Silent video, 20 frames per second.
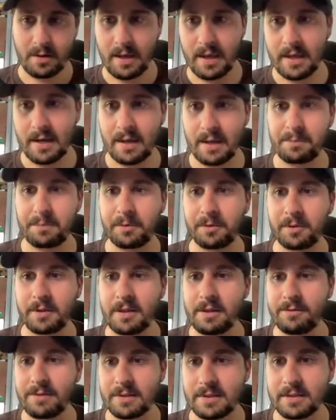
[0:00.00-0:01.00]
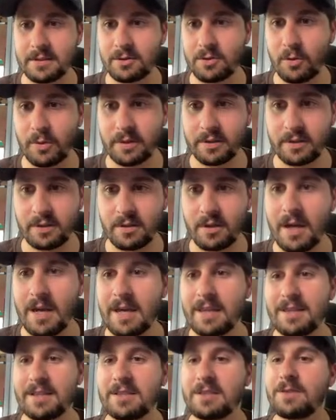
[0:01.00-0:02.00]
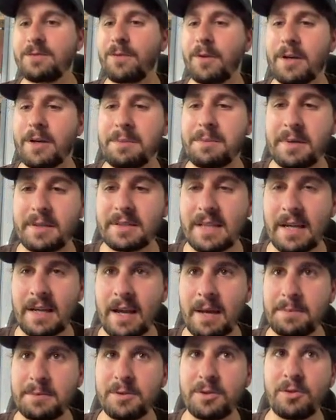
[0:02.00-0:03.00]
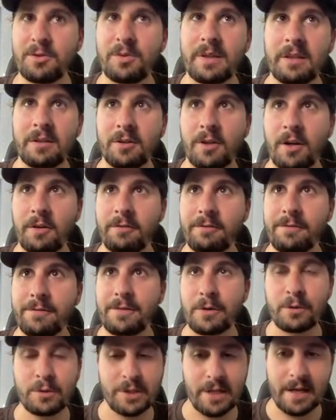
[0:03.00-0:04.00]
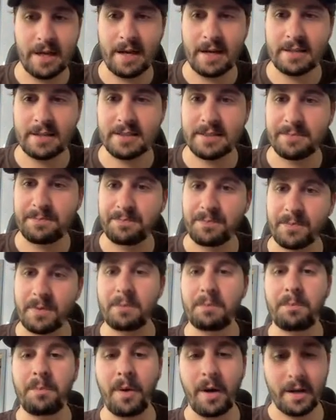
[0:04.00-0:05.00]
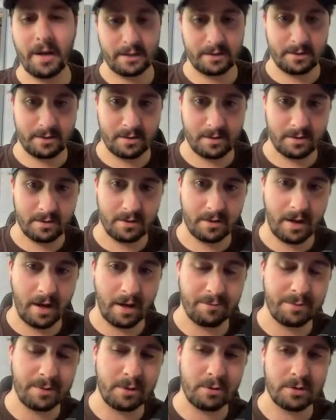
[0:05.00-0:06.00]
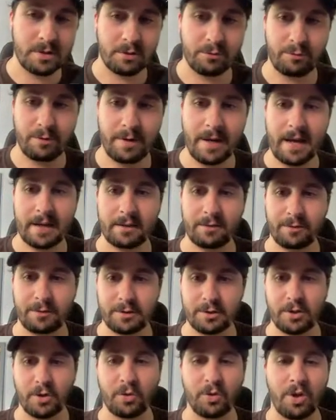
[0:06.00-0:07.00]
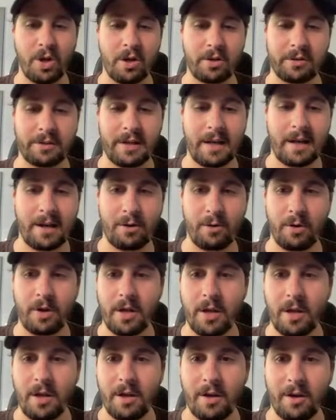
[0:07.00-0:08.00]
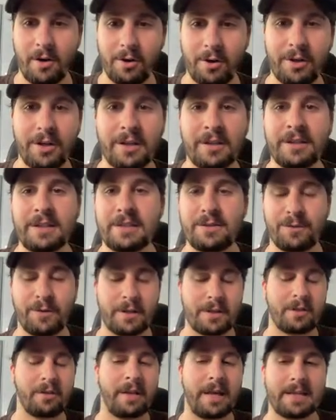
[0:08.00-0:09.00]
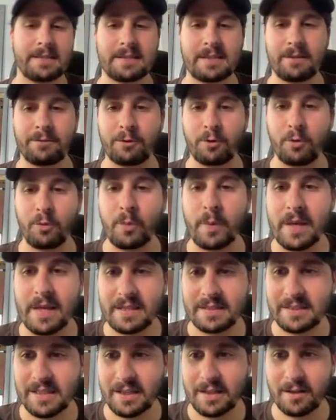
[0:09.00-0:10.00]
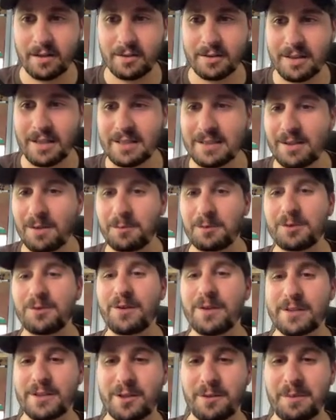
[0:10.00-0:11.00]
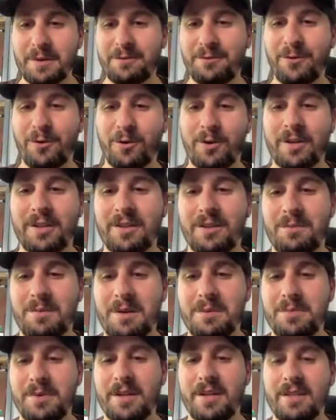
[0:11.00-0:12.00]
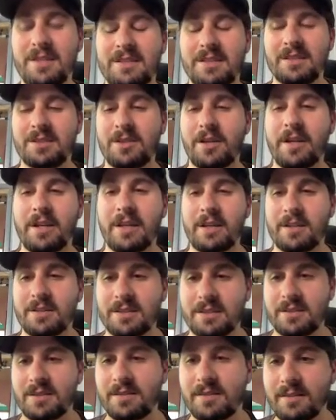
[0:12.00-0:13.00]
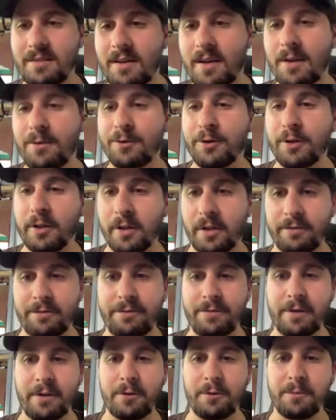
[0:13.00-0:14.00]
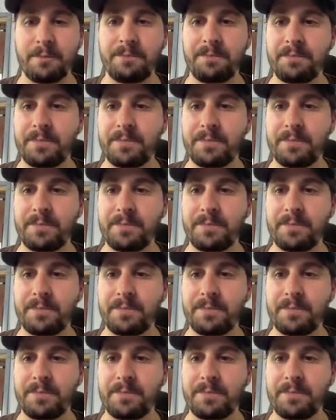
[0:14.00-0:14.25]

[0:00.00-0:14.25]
And I believe this is going to... This is funny because I absolutely love Vue.js, but I've been using React for so long now, or at least for like the last several weeks, that this almost feels a little bit foreign to me, but it's exciting because I really love Vue.